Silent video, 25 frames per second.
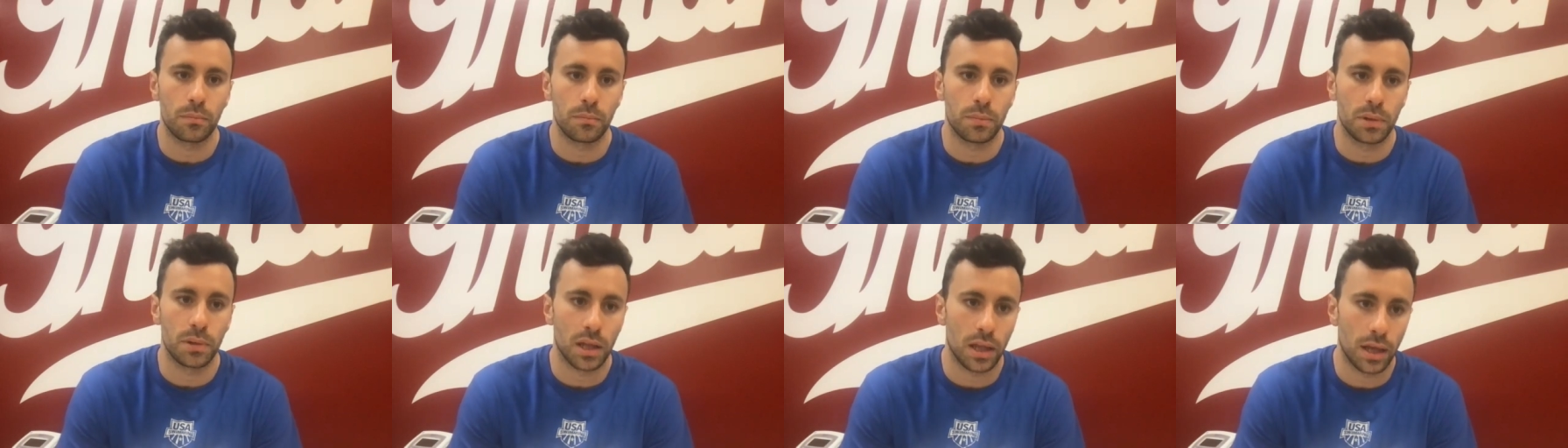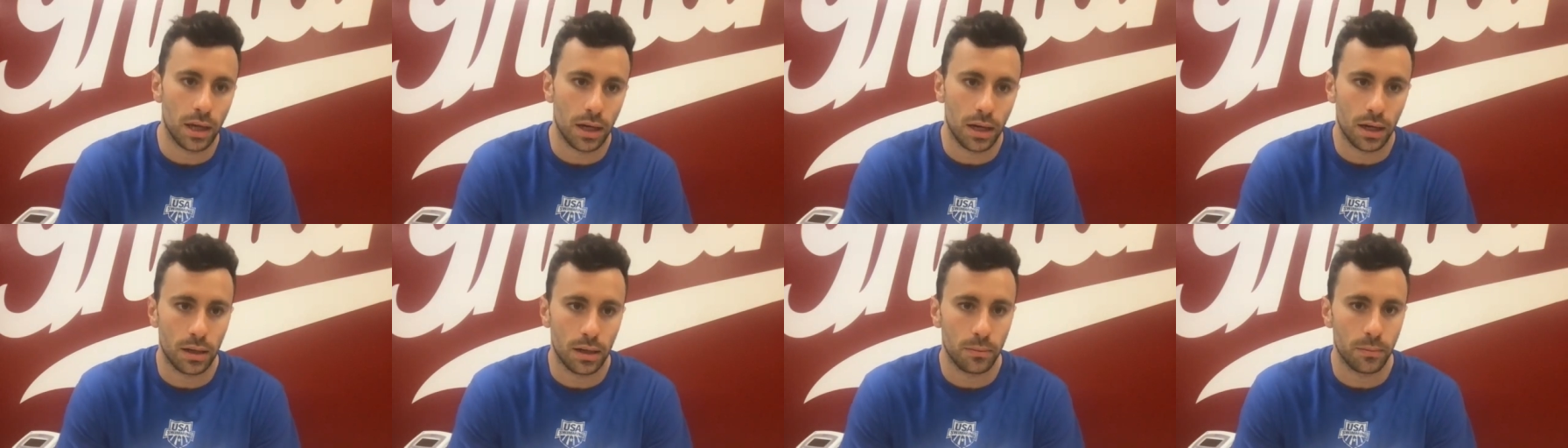
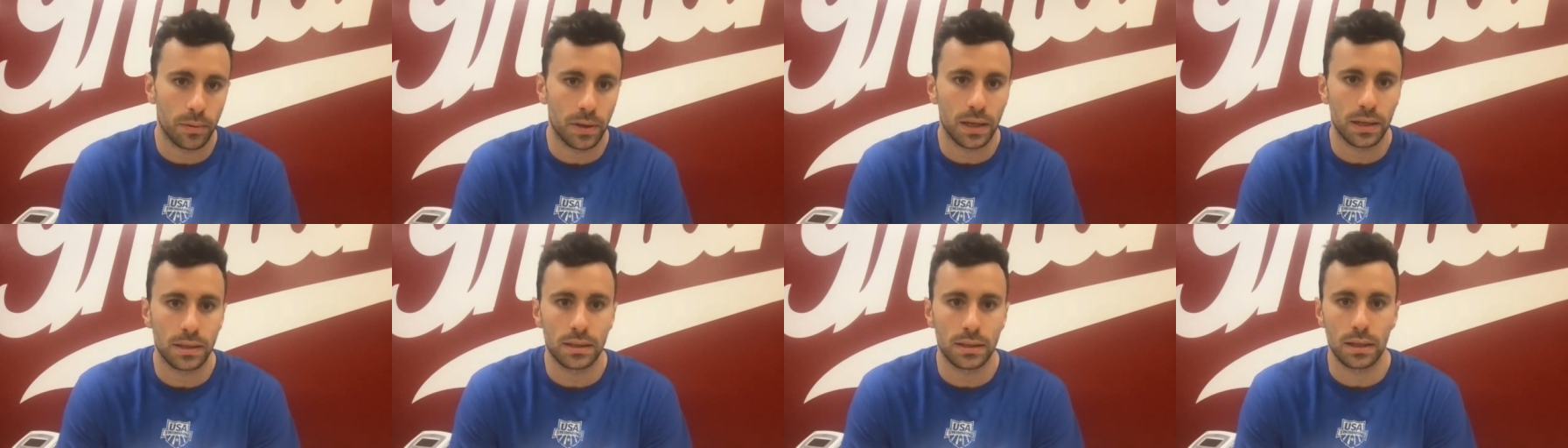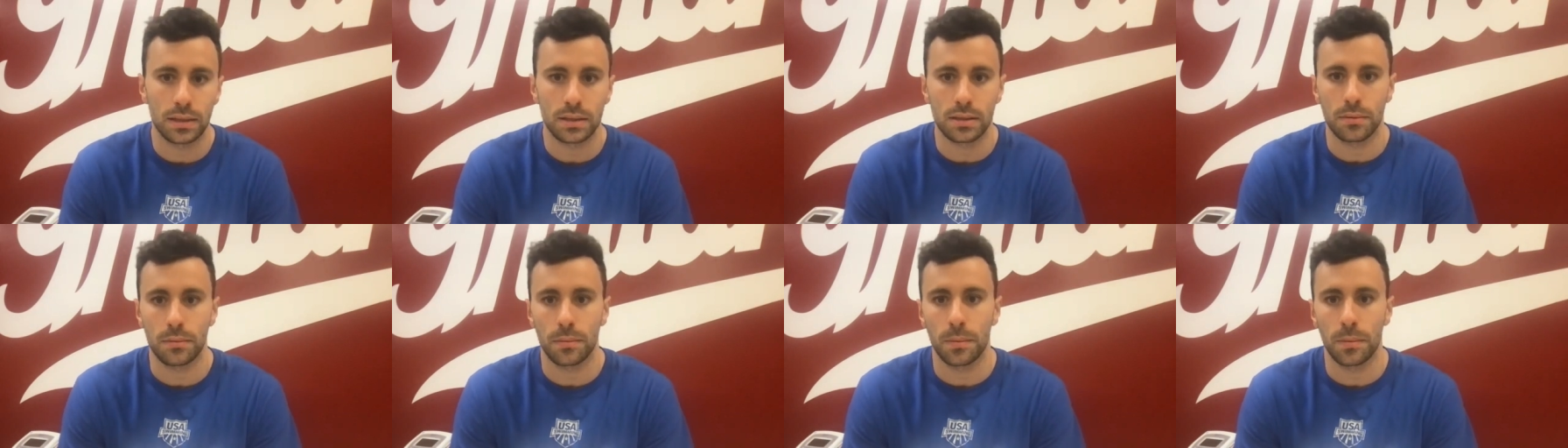plane and we get
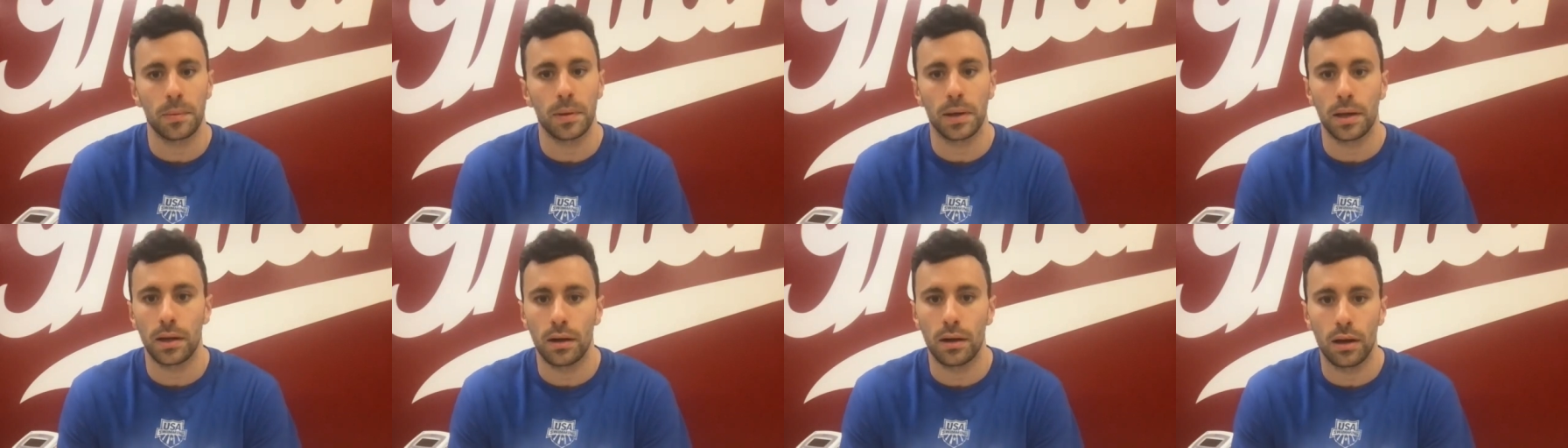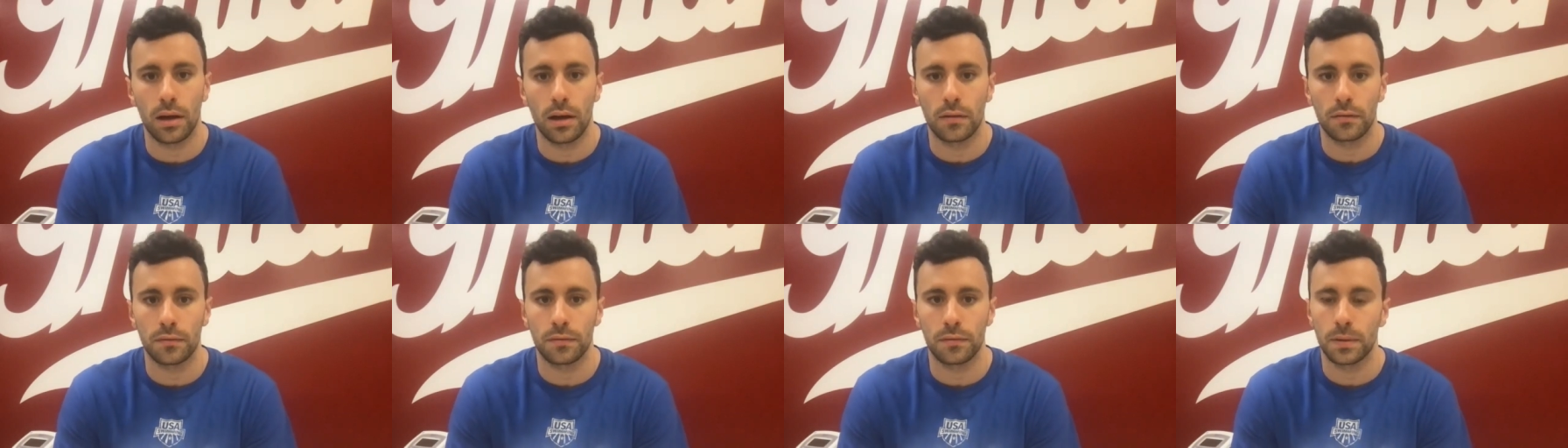tested when we get
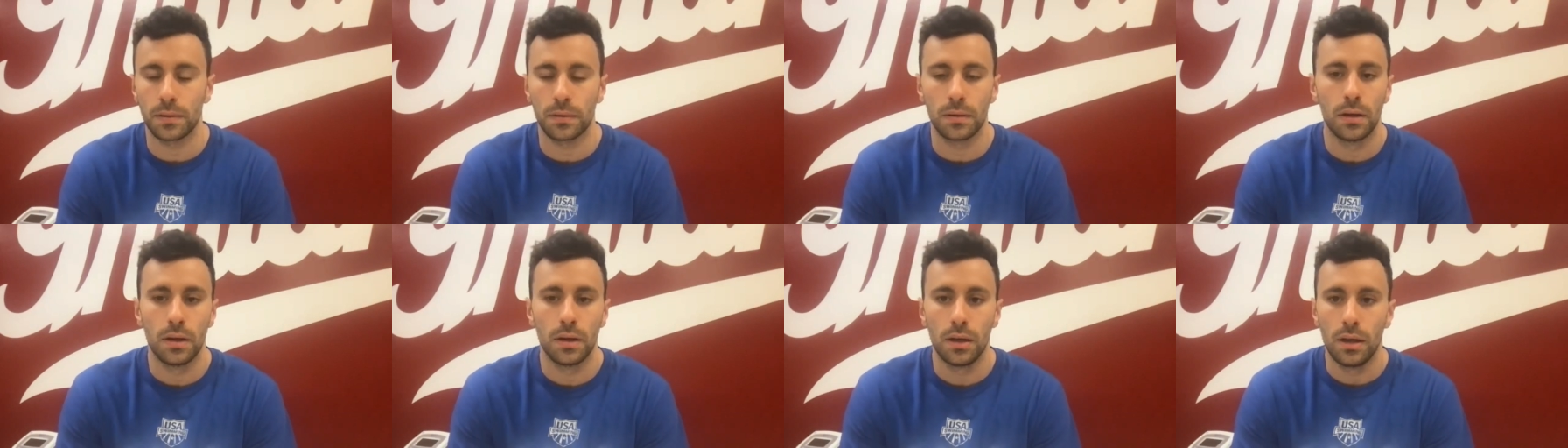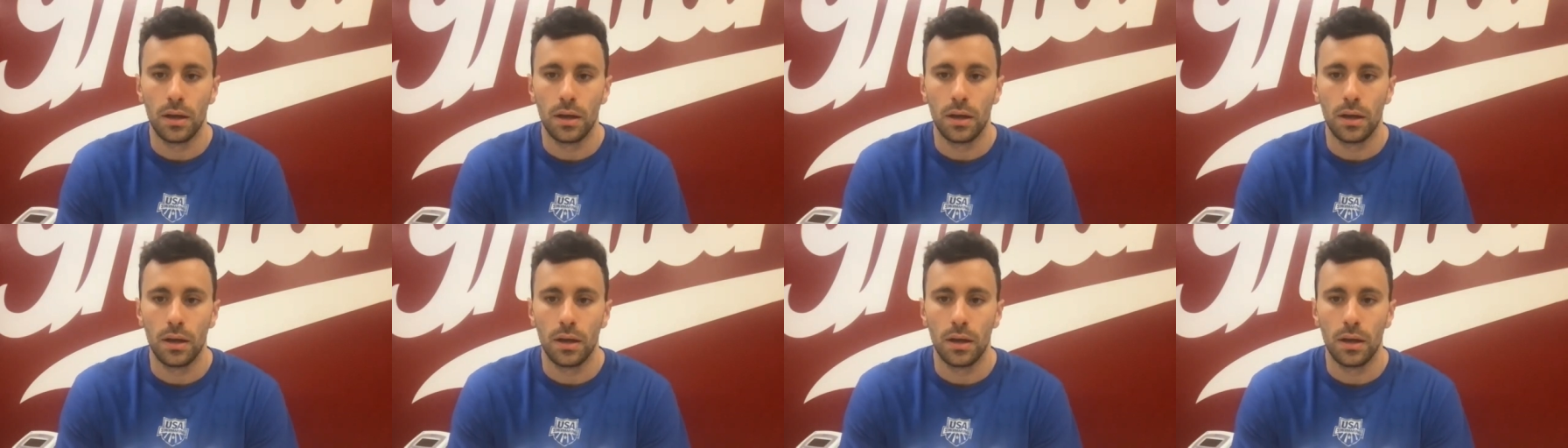off and